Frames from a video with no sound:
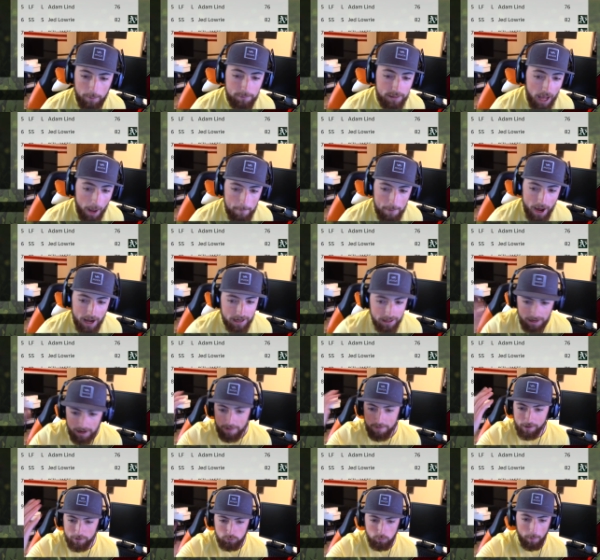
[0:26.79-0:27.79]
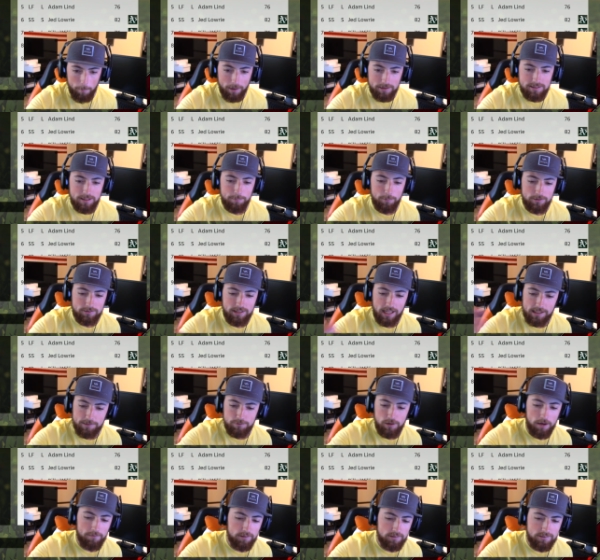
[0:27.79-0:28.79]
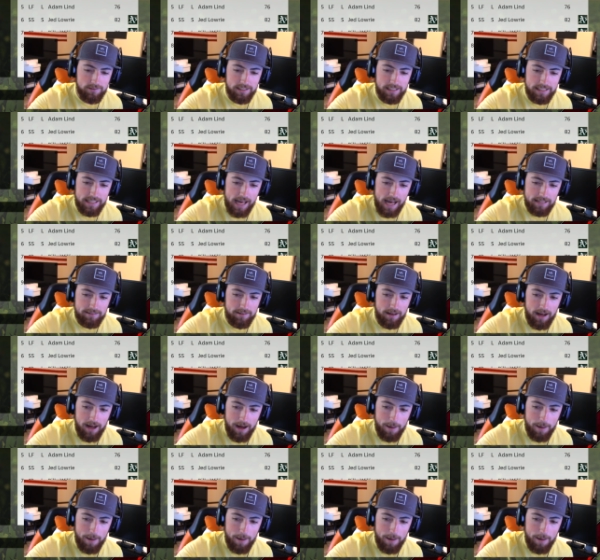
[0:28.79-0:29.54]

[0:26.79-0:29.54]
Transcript: But yeah, man, this is what my team looks like if you haven't seen it yet.